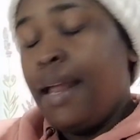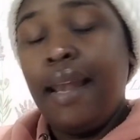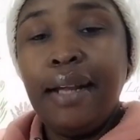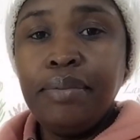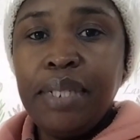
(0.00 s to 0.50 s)

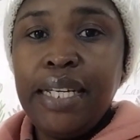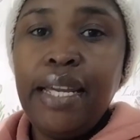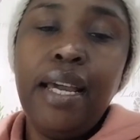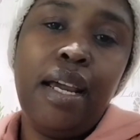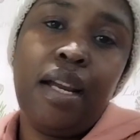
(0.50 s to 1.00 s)
let
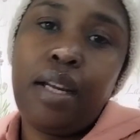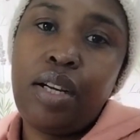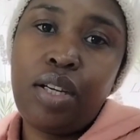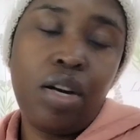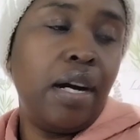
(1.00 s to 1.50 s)
me
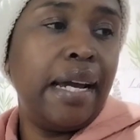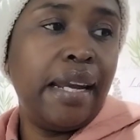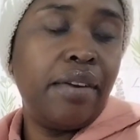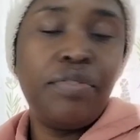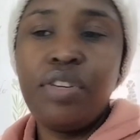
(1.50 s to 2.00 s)
go ahead
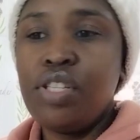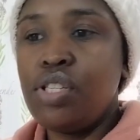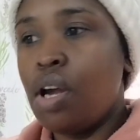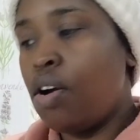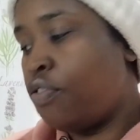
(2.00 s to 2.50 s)
and finish
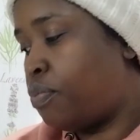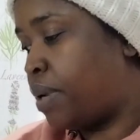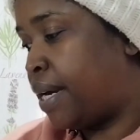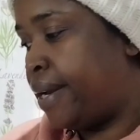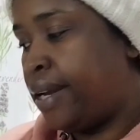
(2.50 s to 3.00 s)
off
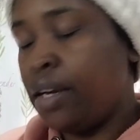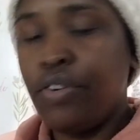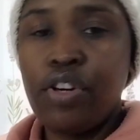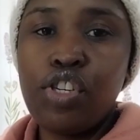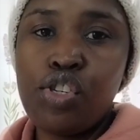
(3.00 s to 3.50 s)
my
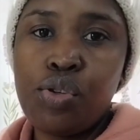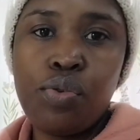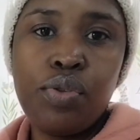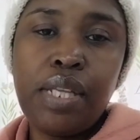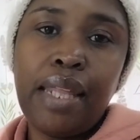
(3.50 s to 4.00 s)
green
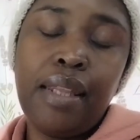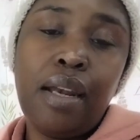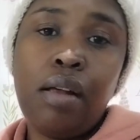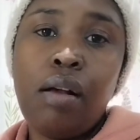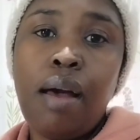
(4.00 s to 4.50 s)
juice, and then
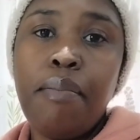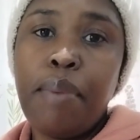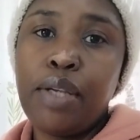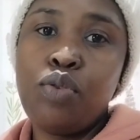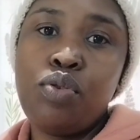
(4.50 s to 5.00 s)
I'll come
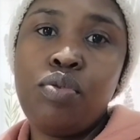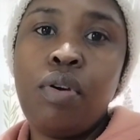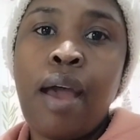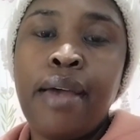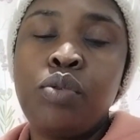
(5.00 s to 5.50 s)
back to you
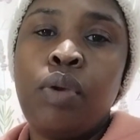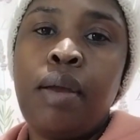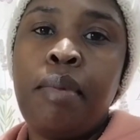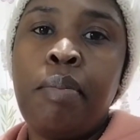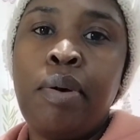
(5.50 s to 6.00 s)
guys when
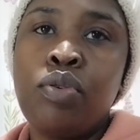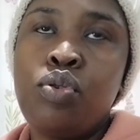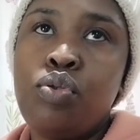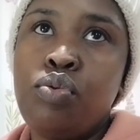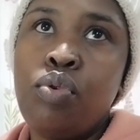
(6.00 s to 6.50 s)
I'm about
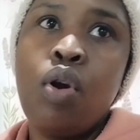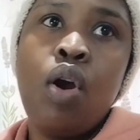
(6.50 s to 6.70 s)
to